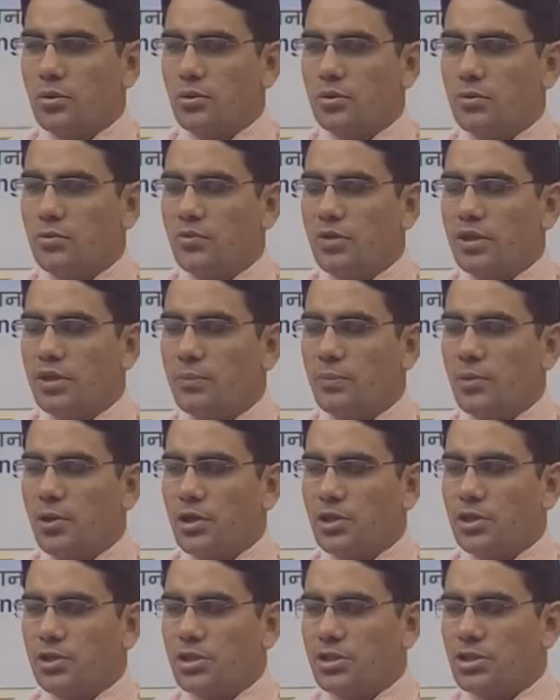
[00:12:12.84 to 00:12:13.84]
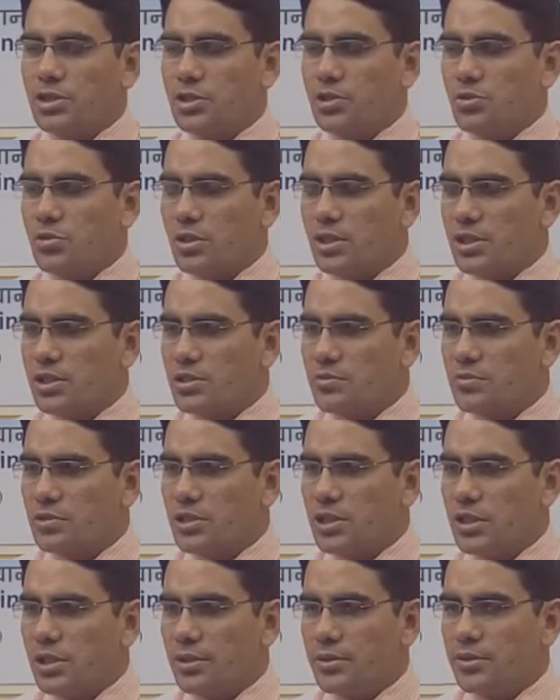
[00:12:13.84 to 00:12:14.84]
when the product reaches to the
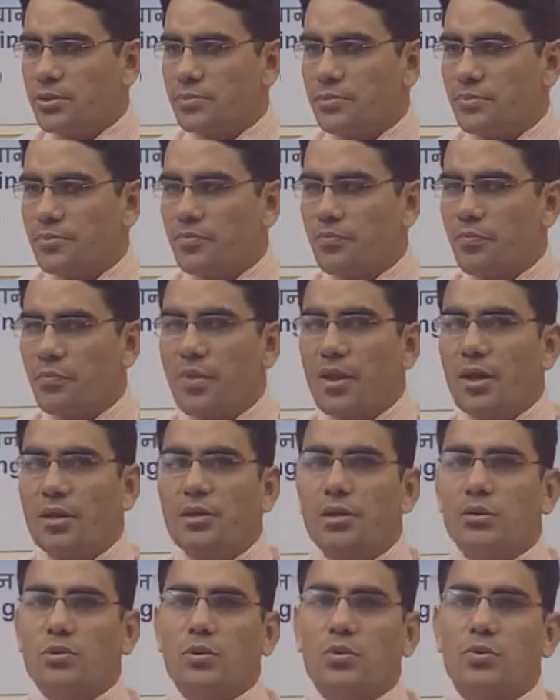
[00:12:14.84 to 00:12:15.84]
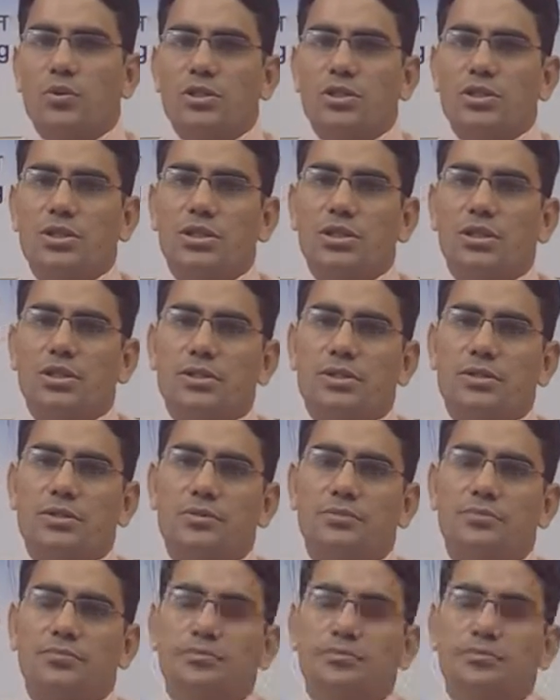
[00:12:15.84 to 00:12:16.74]
customer's hand. Now, the question is